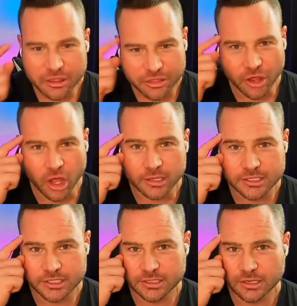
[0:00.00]

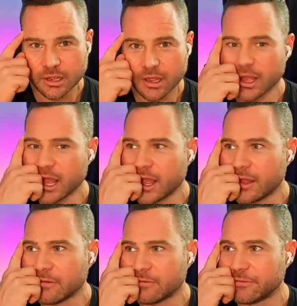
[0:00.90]
thought
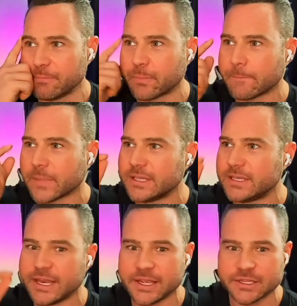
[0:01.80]
of
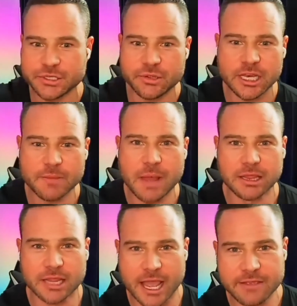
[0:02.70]
getting to the end of my
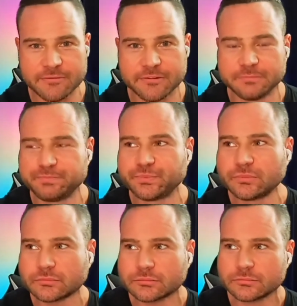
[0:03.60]
life
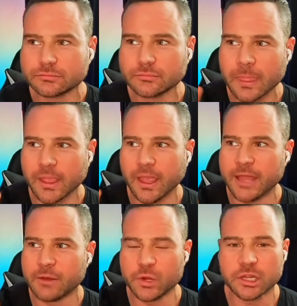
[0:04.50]

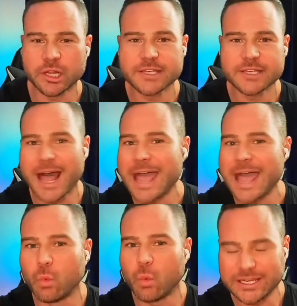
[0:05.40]
and realizing I
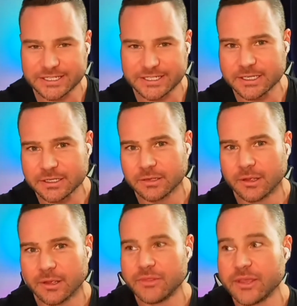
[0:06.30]
had wasted
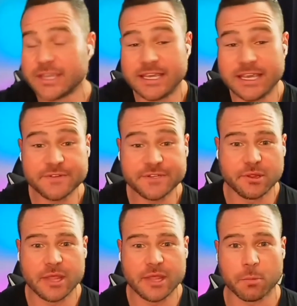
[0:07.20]
that the gifts
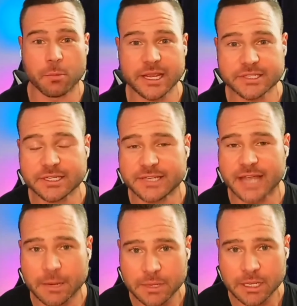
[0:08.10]
that were placed
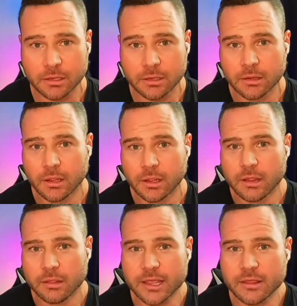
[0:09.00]
inside of me,
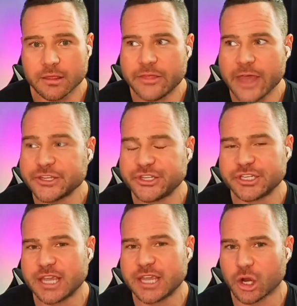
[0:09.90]
like that
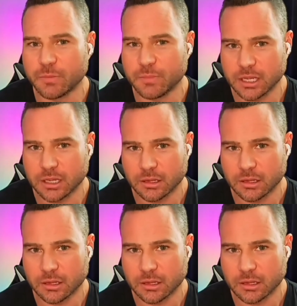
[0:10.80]
scared me.